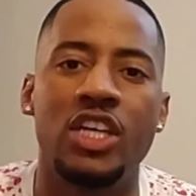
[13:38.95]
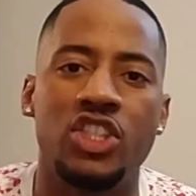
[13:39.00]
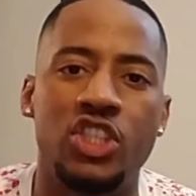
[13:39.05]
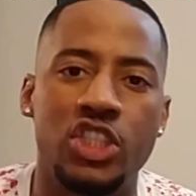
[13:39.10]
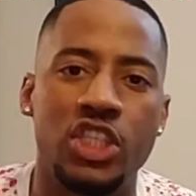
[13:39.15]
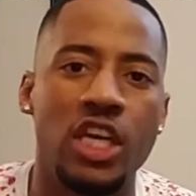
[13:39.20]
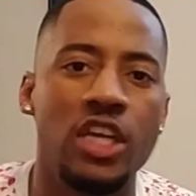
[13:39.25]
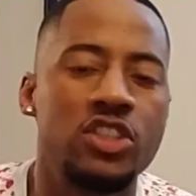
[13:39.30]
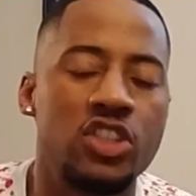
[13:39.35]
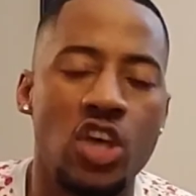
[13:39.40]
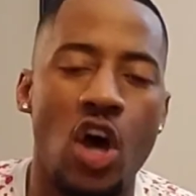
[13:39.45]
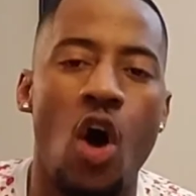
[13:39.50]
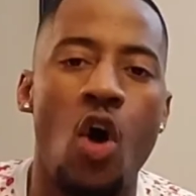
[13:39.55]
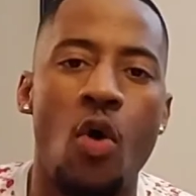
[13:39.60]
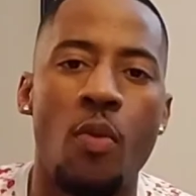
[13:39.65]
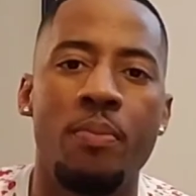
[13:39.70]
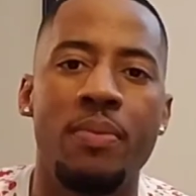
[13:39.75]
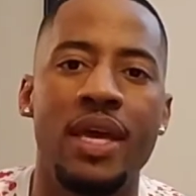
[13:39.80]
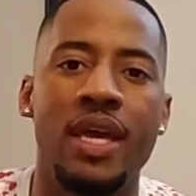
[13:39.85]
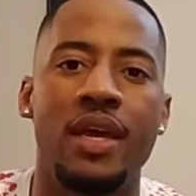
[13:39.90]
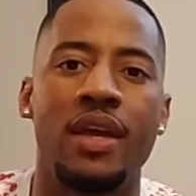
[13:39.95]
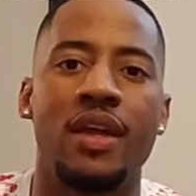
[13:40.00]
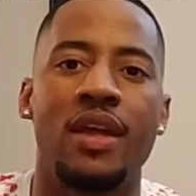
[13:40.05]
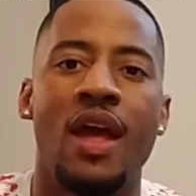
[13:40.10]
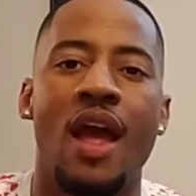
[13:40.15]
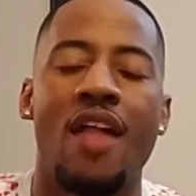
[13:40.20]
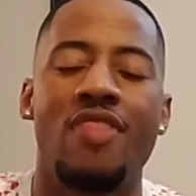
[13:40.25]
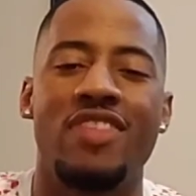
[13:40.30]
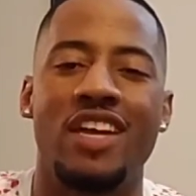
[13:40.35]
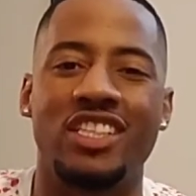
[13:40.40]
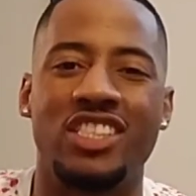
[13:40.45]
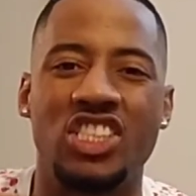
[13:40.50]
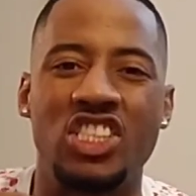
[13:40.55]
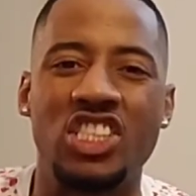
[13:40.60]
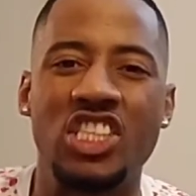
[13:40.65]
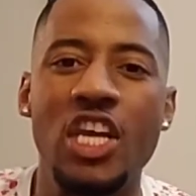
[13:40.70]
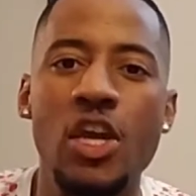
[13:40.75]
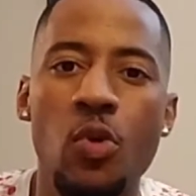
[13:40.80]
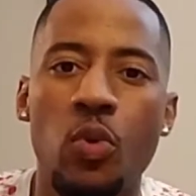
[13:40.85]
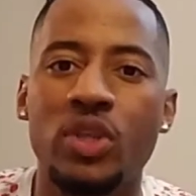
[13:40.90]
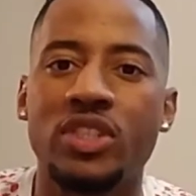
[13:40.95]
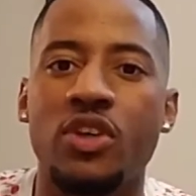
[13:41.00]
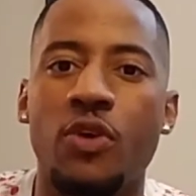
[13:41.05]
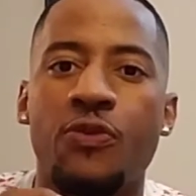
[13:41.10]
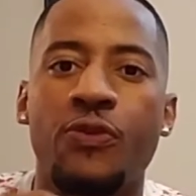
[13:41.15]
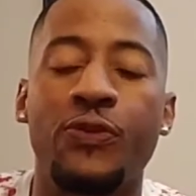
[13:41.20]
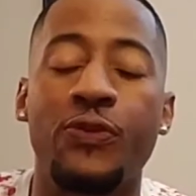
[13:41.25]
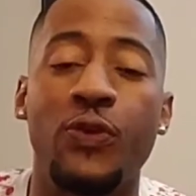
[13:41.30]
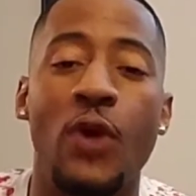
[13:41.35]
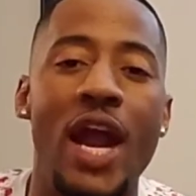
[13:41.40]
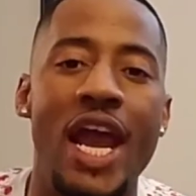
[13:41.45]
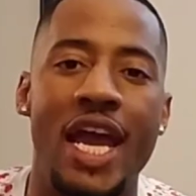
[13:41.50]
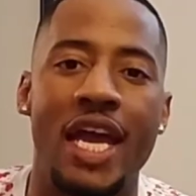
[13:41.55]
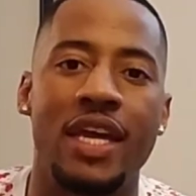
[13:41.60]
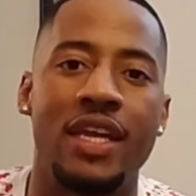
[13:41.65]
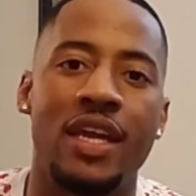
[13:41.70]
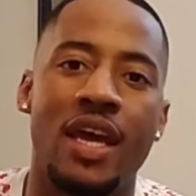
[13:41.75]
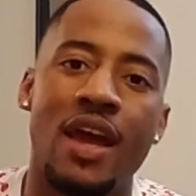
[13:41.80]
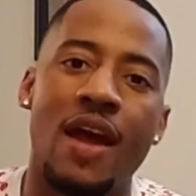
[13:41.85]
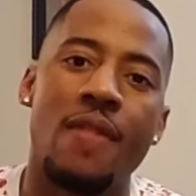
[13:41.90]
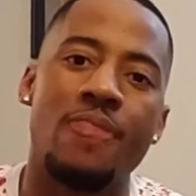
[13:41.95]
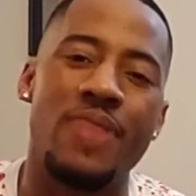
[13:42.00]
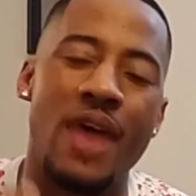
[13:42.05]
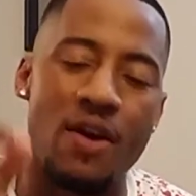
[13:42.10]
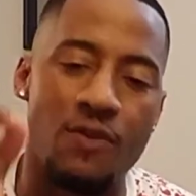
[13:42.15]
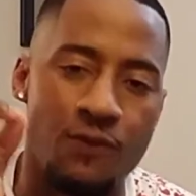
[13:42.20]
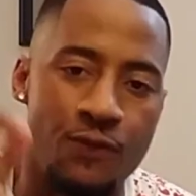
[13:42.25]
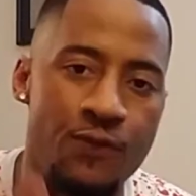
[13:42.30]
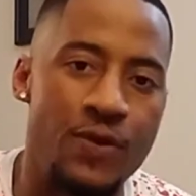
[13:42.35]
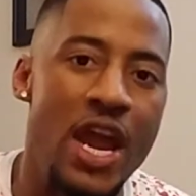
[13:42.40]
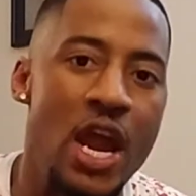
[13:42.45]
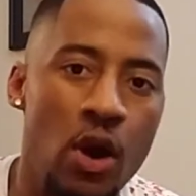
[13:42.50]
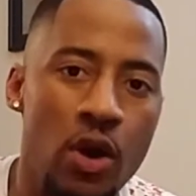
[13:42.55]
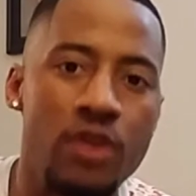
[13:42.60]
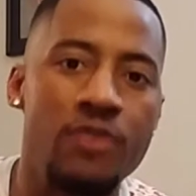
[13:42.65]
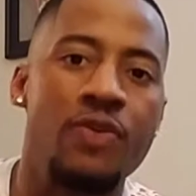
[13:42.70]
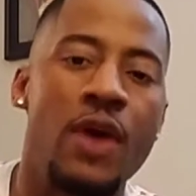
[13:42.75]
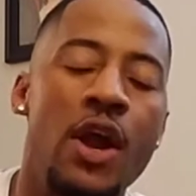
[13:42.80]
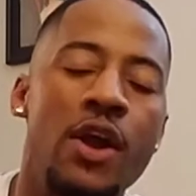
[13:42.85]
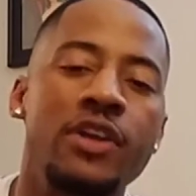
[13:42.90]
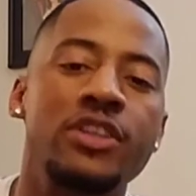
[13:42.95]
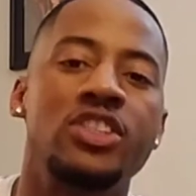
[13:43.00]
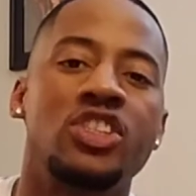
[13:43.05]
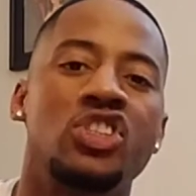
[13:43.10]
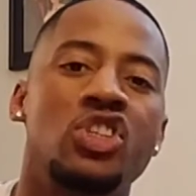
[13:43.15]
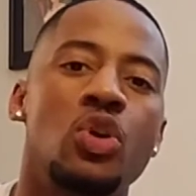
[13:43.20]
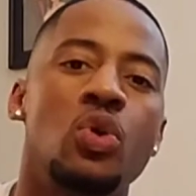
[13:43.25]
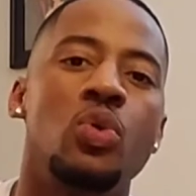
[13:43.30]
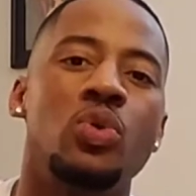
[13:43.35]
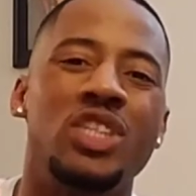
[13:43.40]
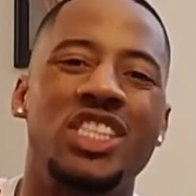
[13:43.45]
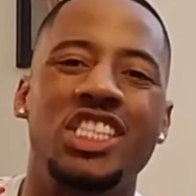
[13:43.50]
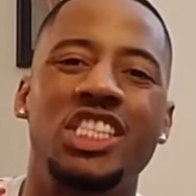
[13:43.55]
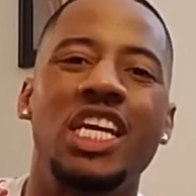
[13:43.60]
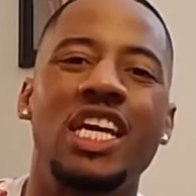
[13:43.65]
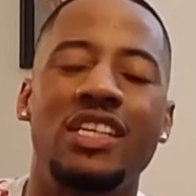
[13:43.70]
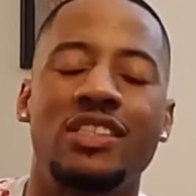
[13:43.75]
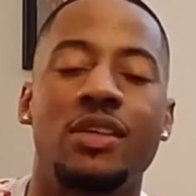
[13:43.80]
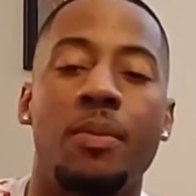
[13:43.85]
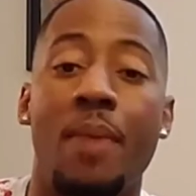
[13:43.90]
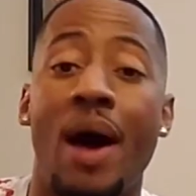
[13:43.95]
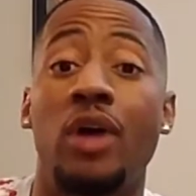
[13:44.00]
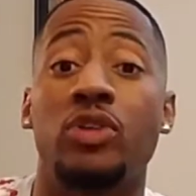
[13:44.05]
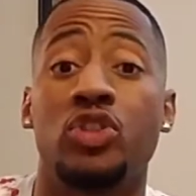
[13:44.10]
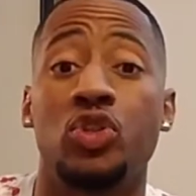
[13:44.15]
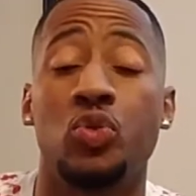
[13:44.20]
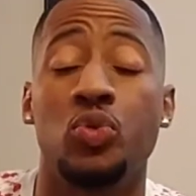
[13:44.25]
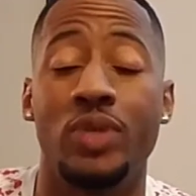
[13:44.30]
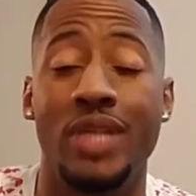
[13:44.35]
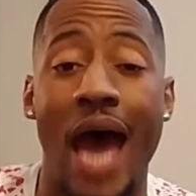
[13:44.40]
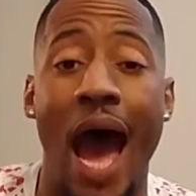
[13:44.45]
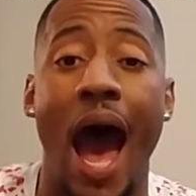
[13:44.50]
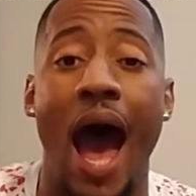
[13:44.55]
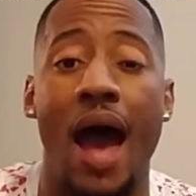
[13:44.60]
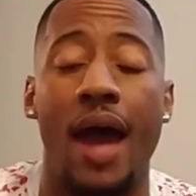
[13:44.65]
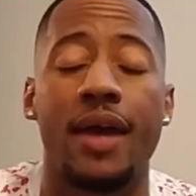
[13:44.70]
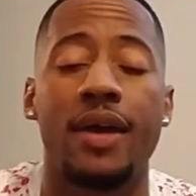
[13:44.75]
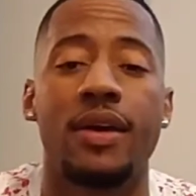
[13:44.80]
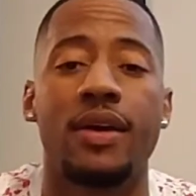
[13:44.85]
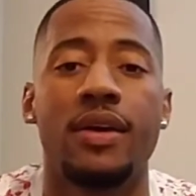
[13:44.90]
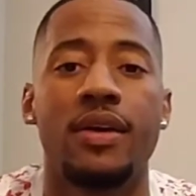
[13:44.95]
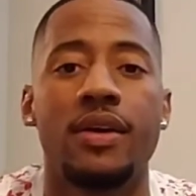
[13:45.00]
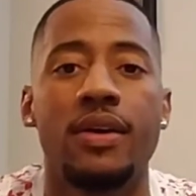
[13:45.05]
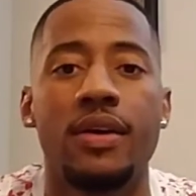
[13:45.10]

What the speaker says: she told me that she was afraid that very, very soon she is about to die.